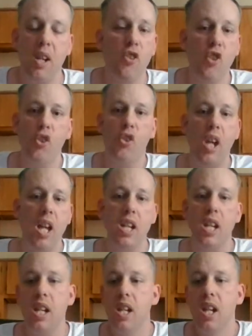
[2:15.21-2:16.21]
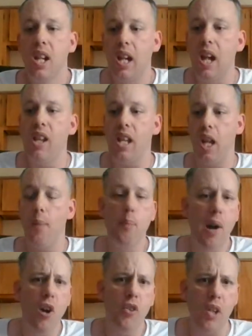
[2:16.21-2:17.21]
It's just kind of like
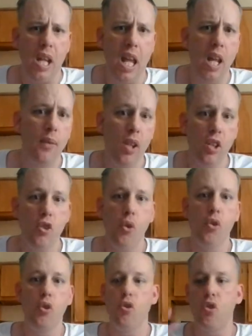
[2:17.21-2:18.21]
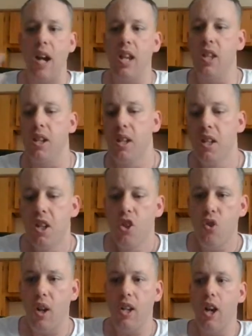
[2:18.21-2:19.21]
embarrassing anime. You're trying to
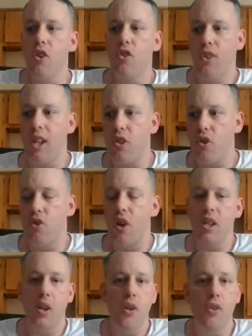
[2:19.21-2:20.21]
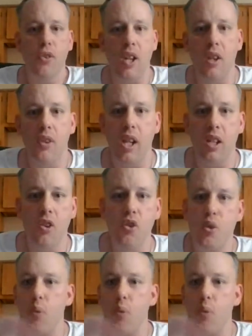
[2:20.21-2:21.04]
understand. You're trying to understand. Like